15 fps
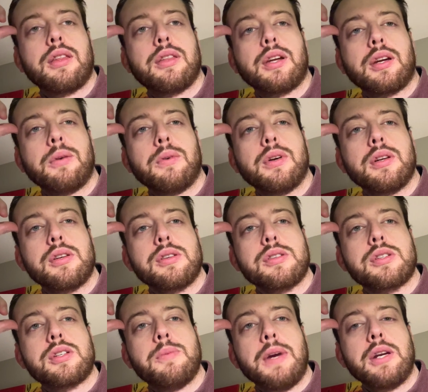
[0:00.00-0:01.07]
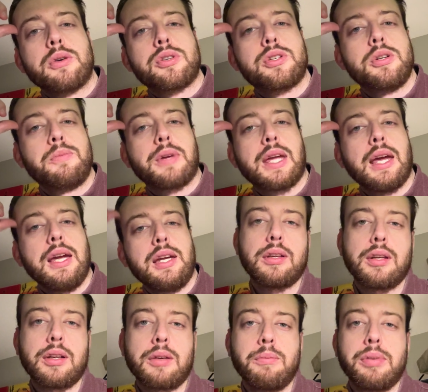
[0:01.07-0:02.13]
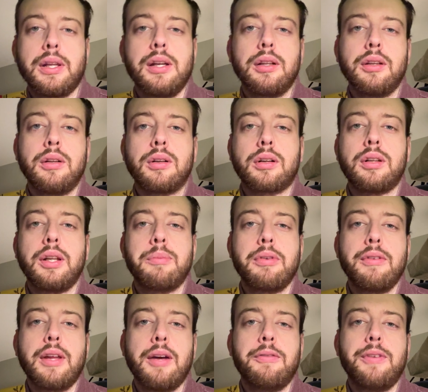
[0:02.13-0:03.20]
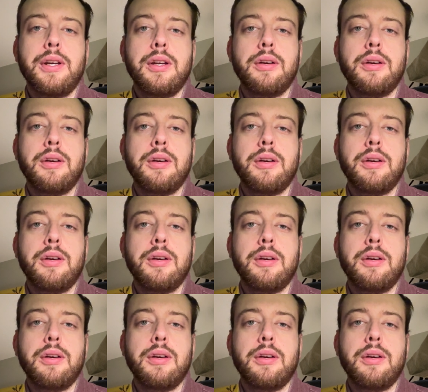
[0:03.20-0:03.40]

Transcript: think it was tomato soup cake. I can play a little clip of that video